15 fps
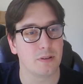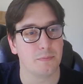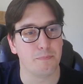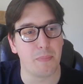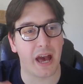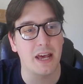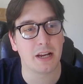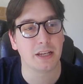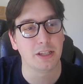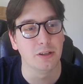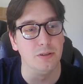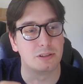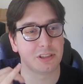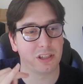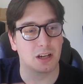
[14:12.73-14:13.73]
mana
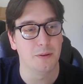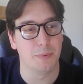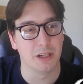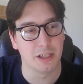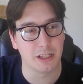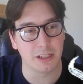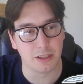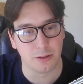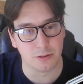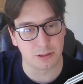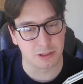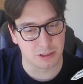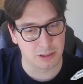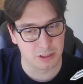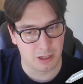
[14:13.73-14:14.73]
use, ability use,